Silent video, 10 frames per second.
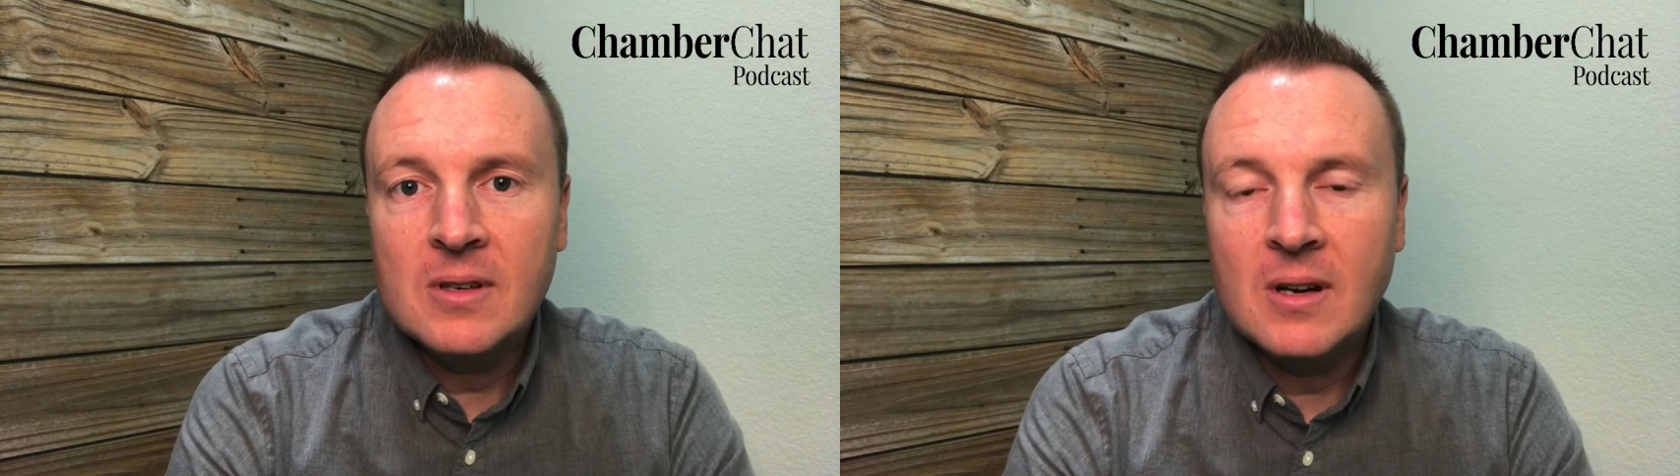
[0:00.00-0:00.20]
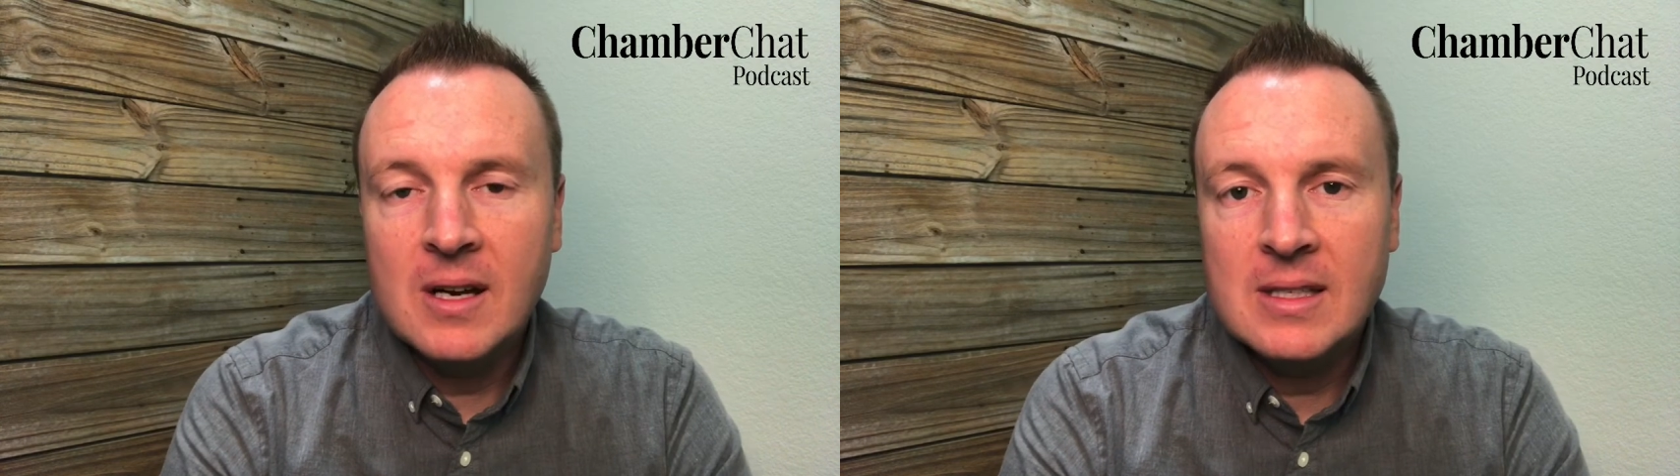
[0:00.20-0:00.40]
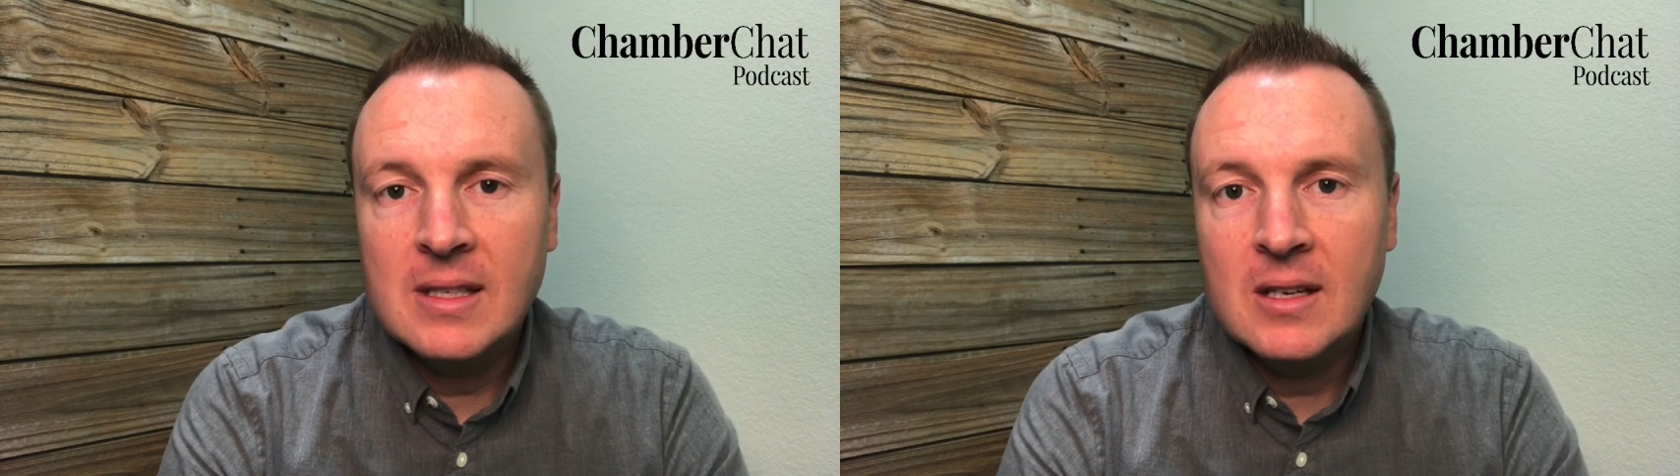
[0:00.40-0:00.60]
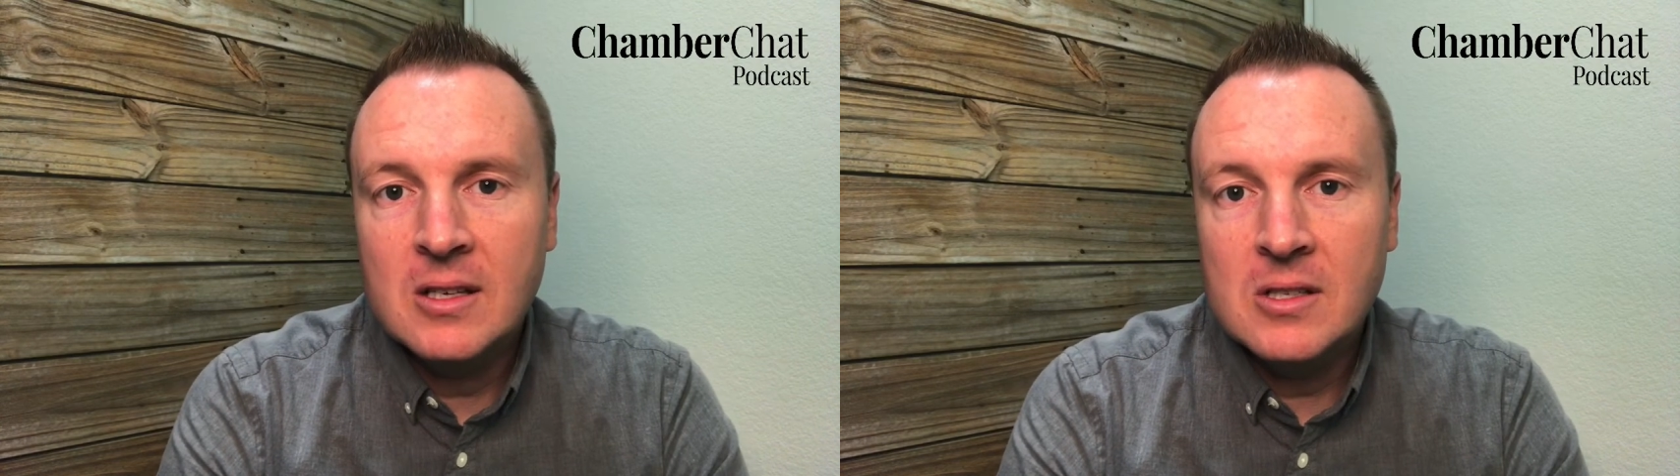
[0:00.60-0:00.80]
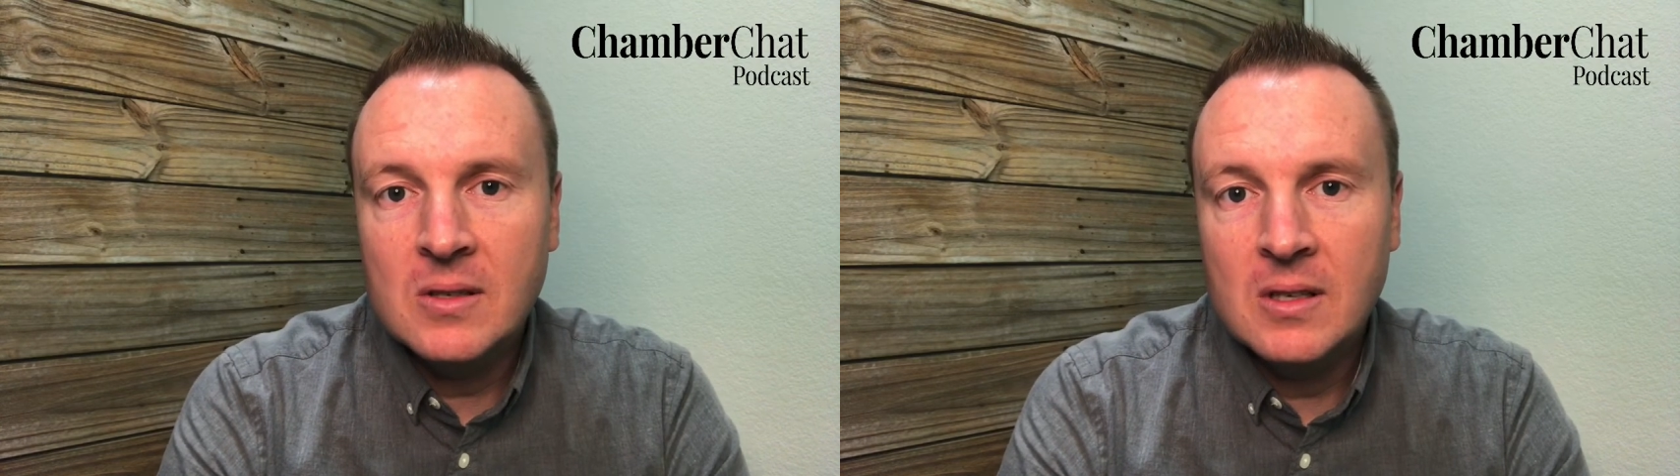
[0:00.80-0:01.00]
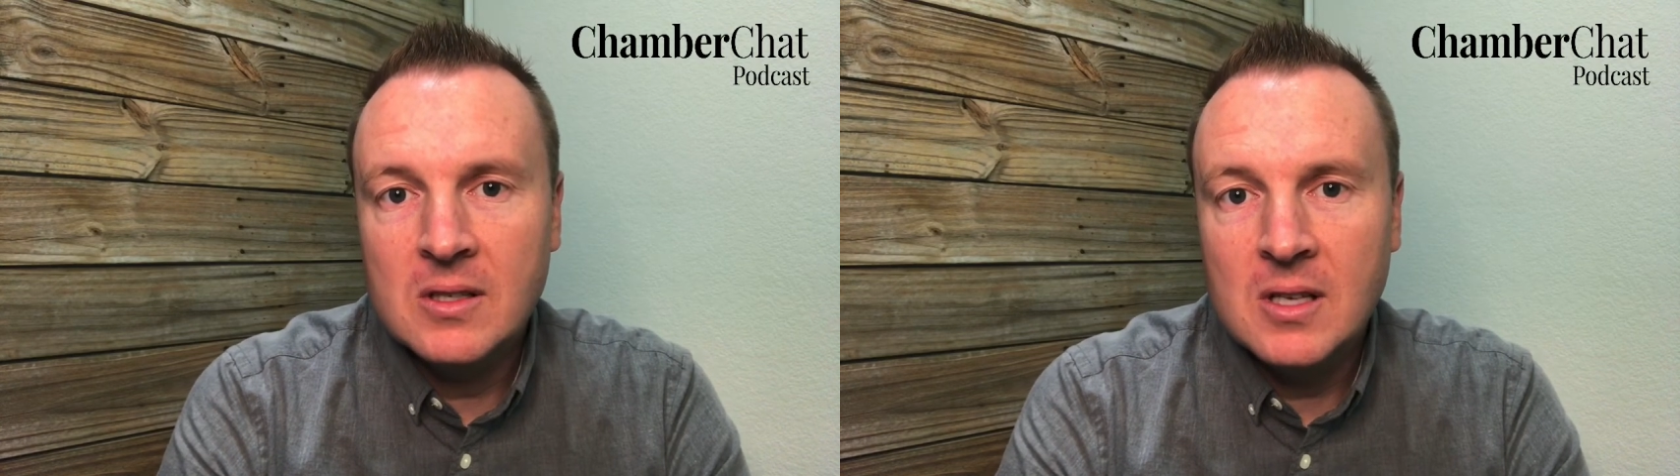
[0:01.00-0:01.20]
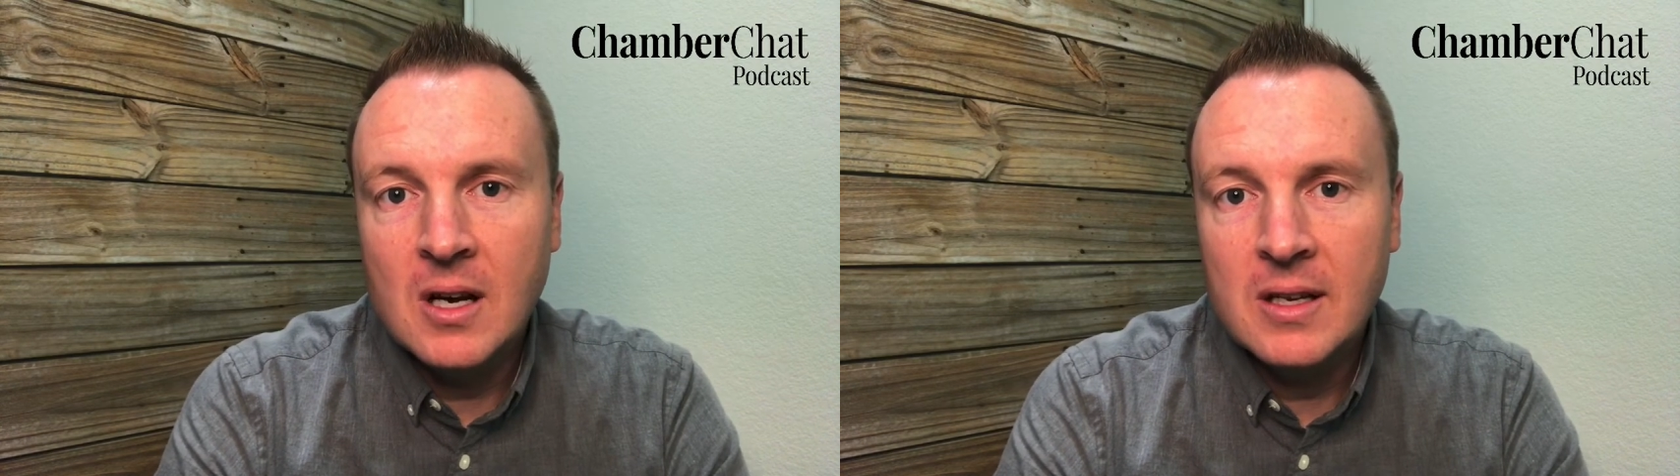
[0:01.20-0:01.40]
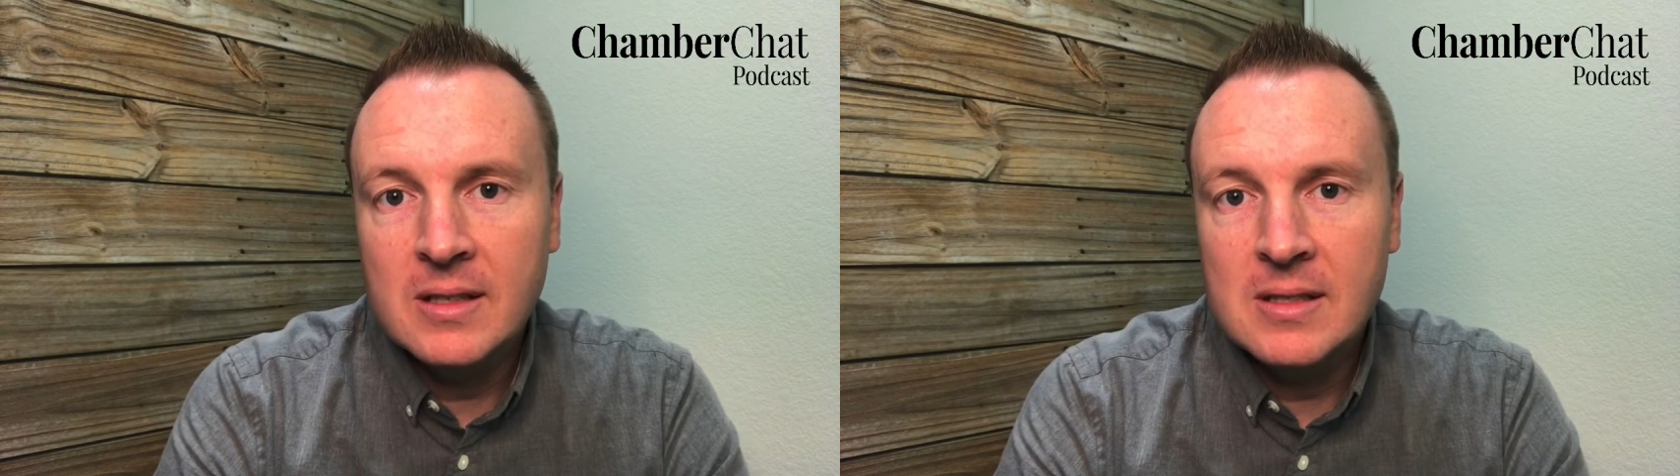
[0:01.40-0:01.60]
across the country are starting